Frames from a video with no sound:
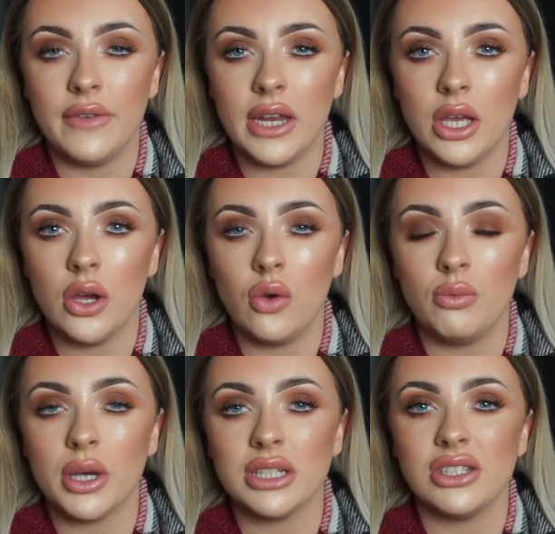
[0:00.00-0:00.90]
video
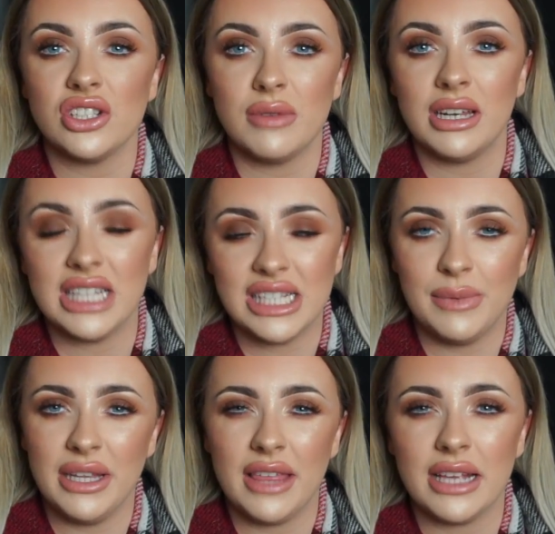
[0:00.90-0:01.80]
because I just wanted to
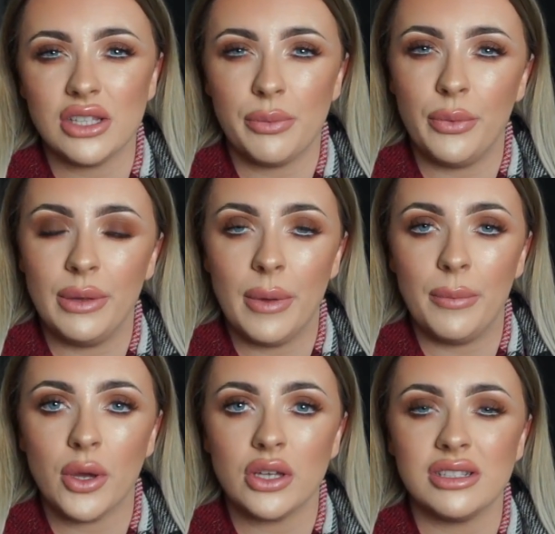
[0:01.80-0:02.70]
speed things up a wee
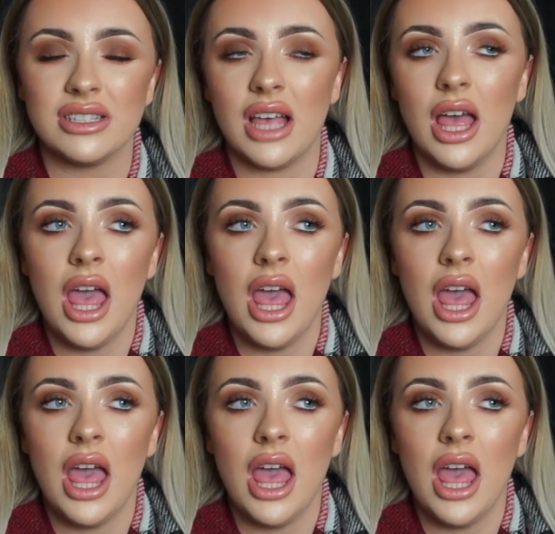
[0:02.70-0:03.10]
bit because